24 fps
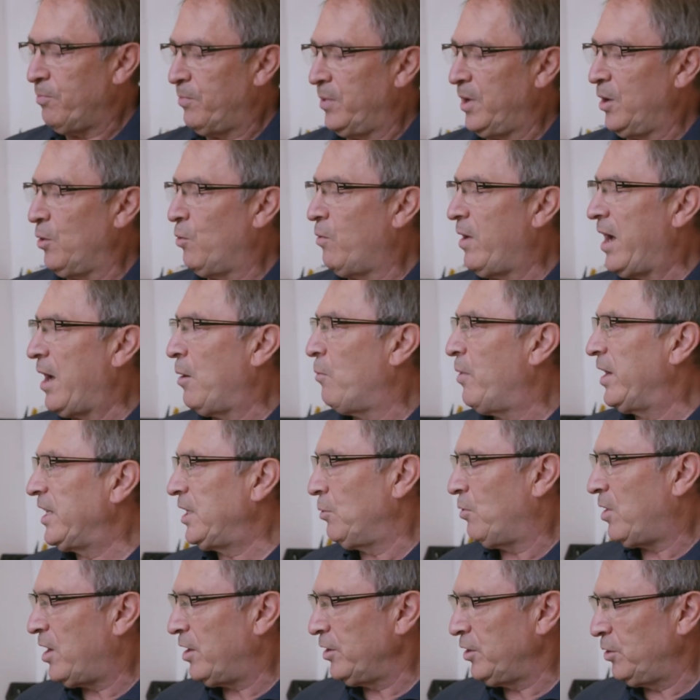be aware when
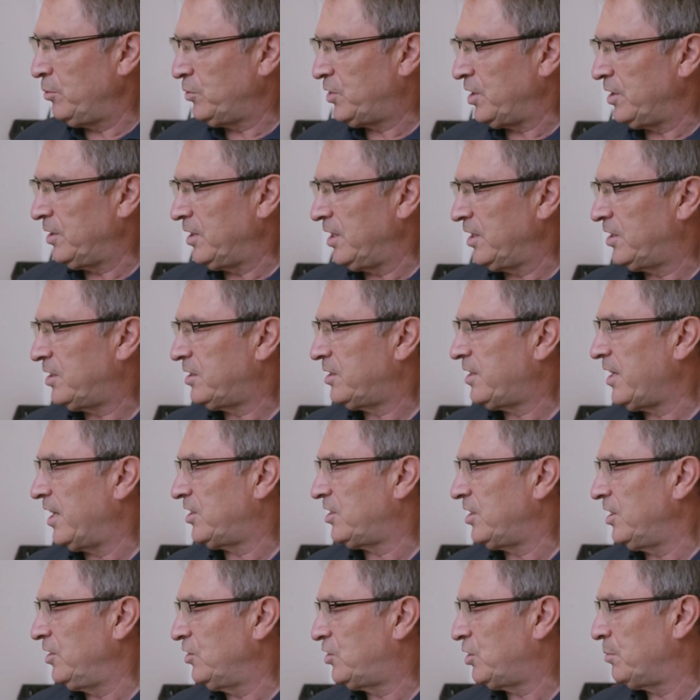you are using this
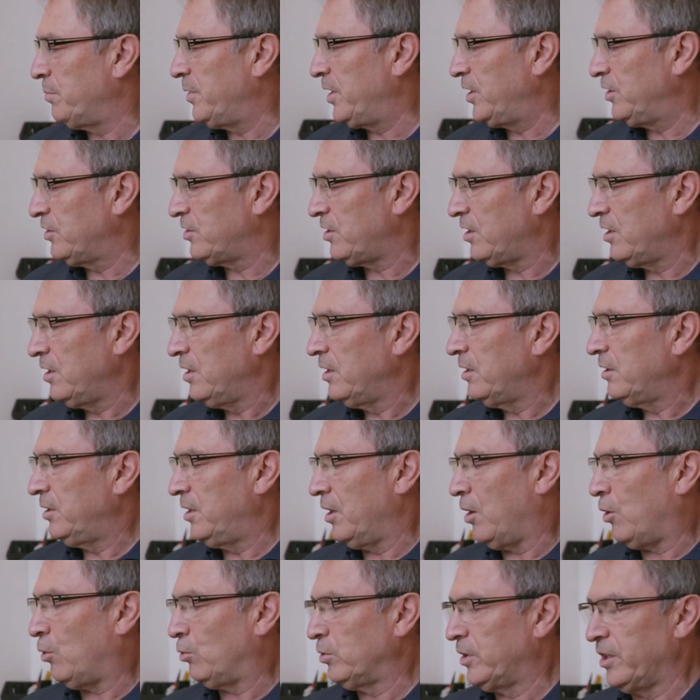test instrument,
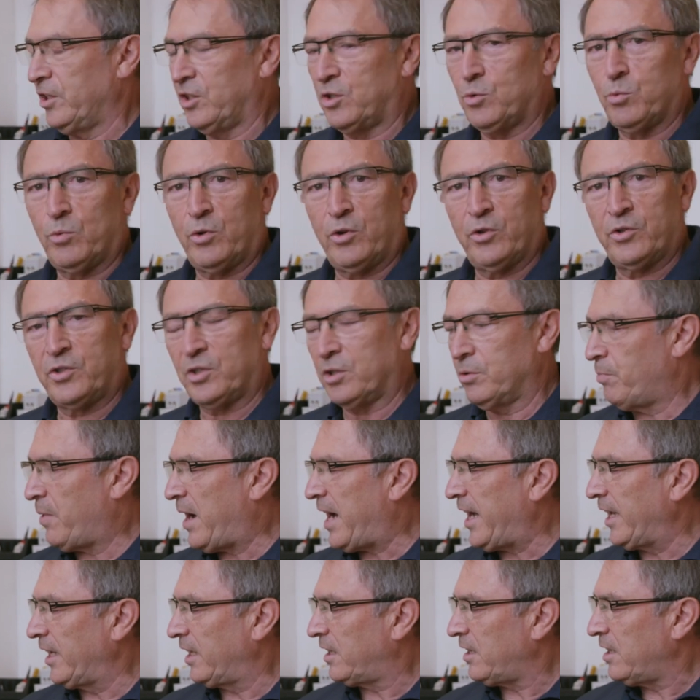you hold it towards the
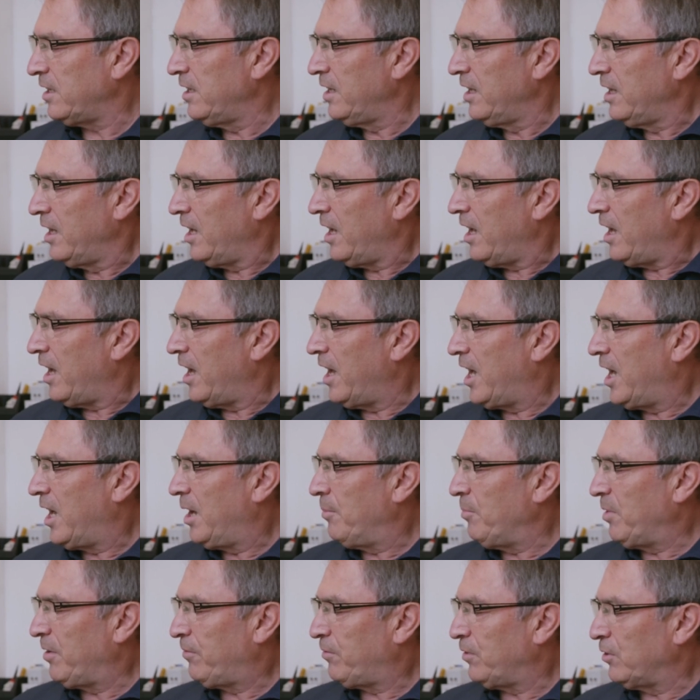back
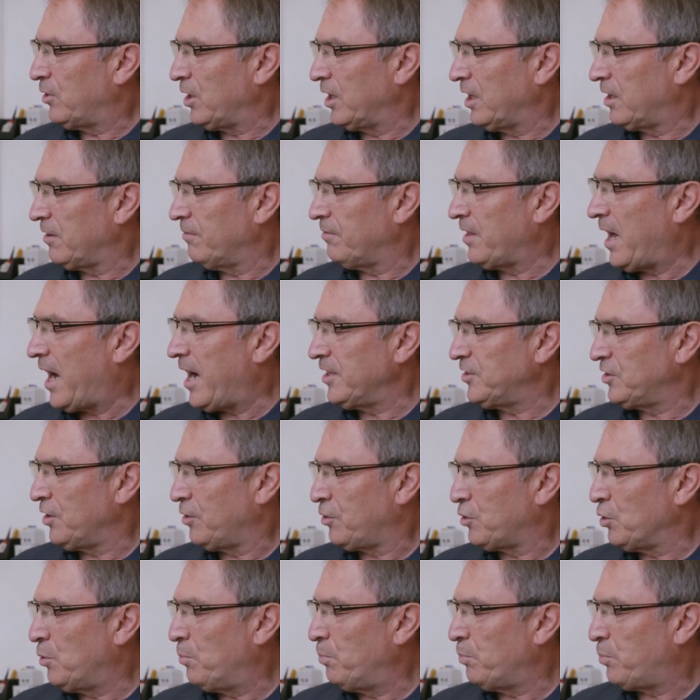um, if you think of that as a
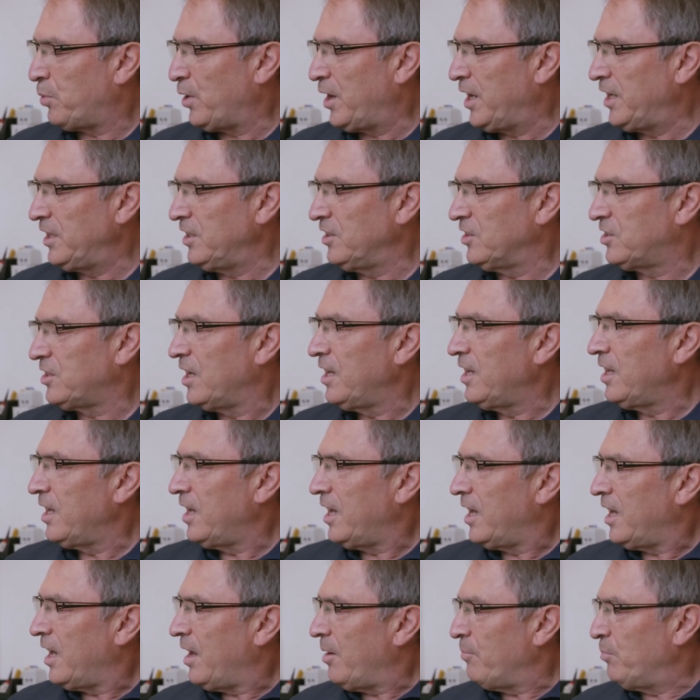thumbprint,
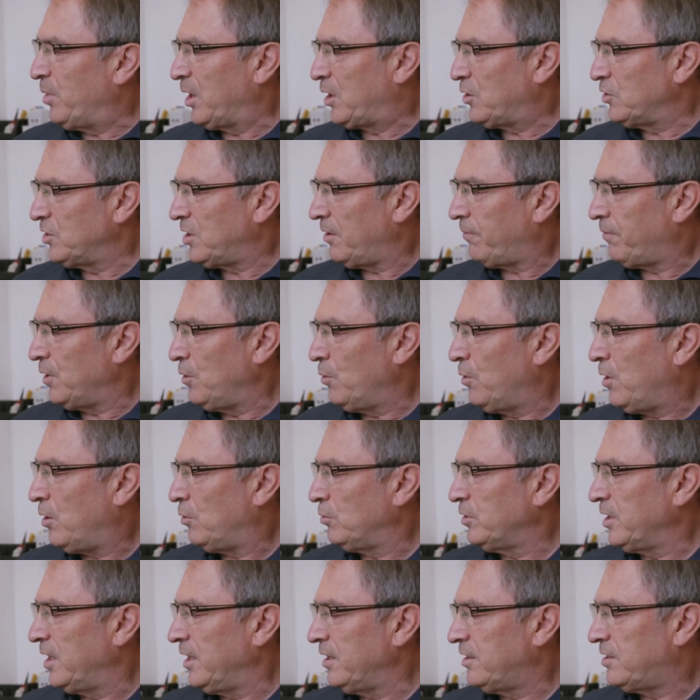because if you
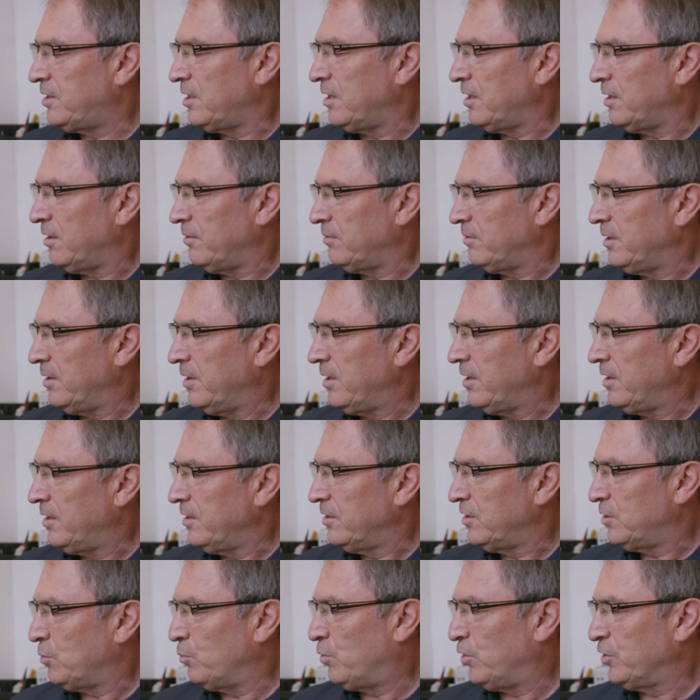hold it
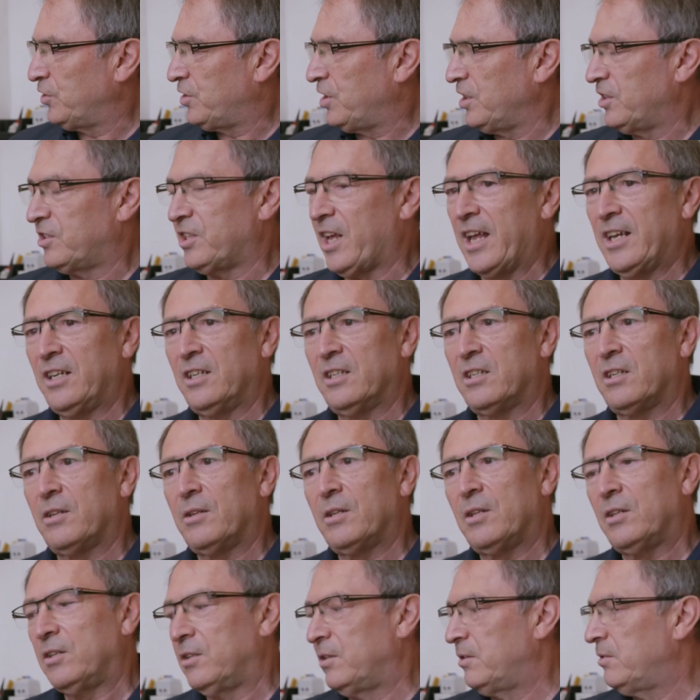towards this end,
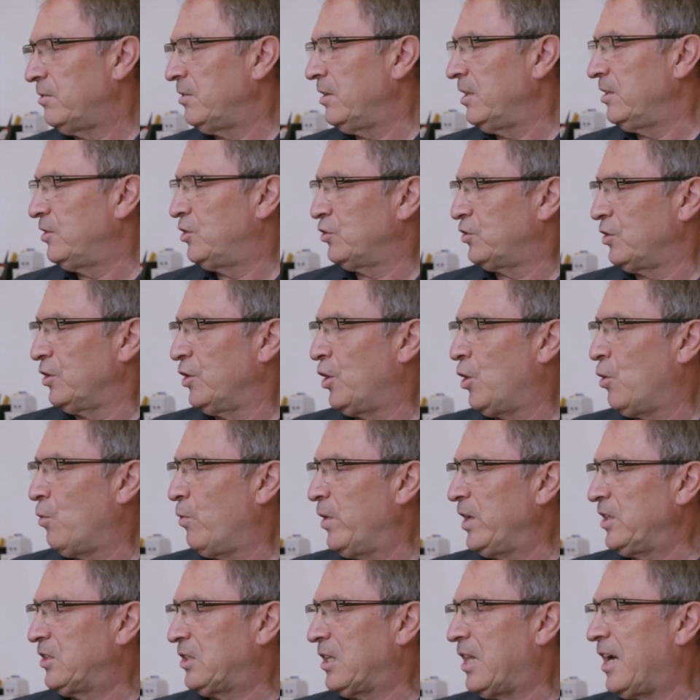it doesn't
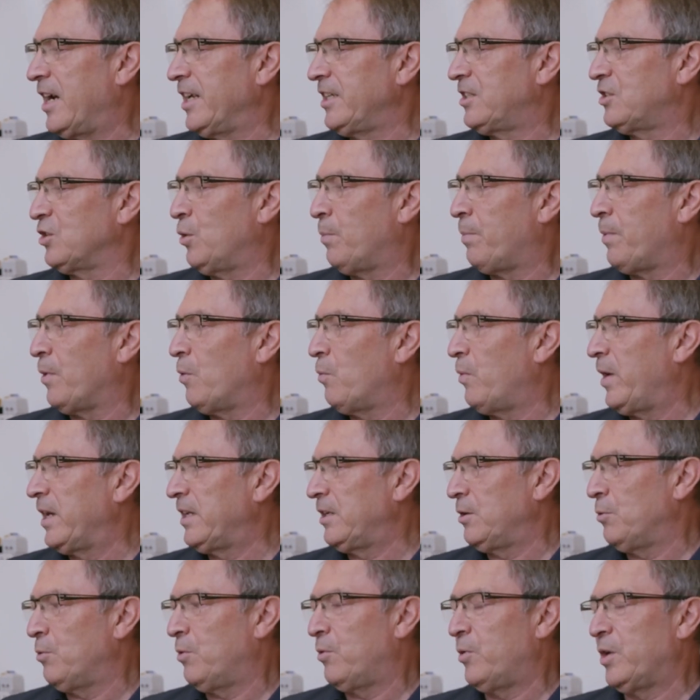always light up when
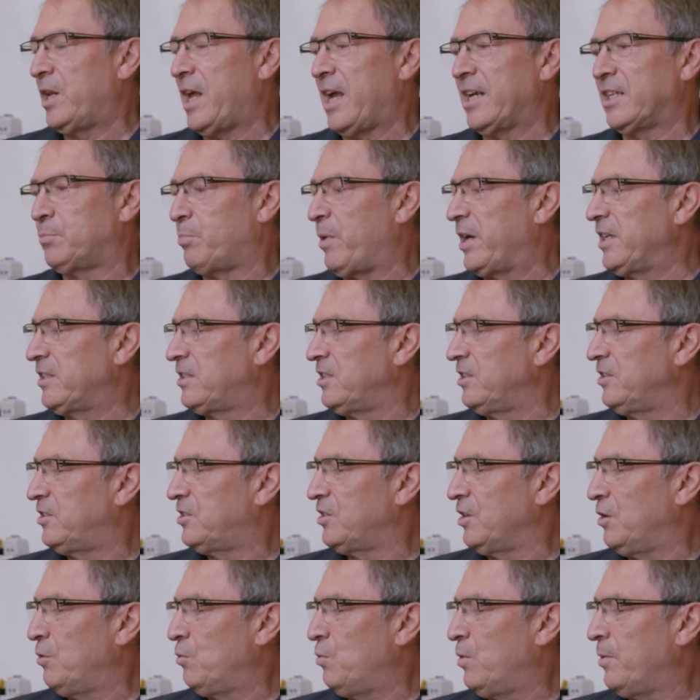you would expect it
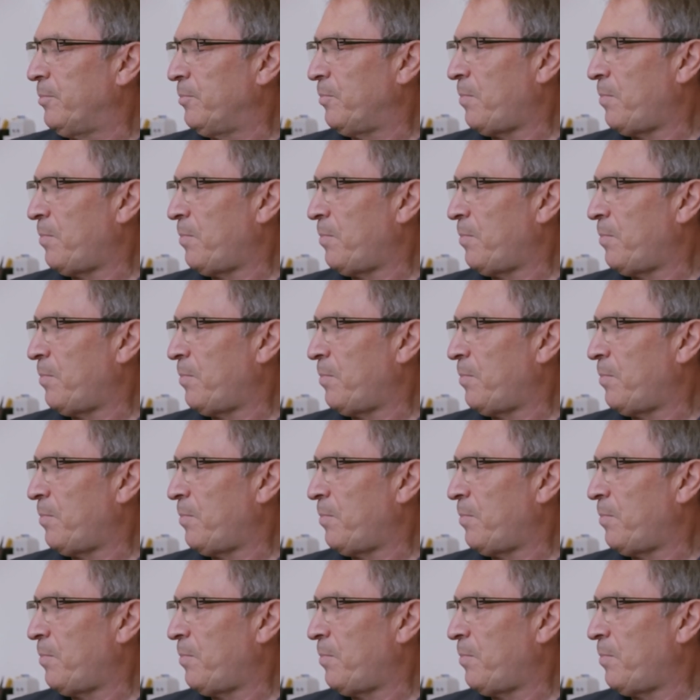to.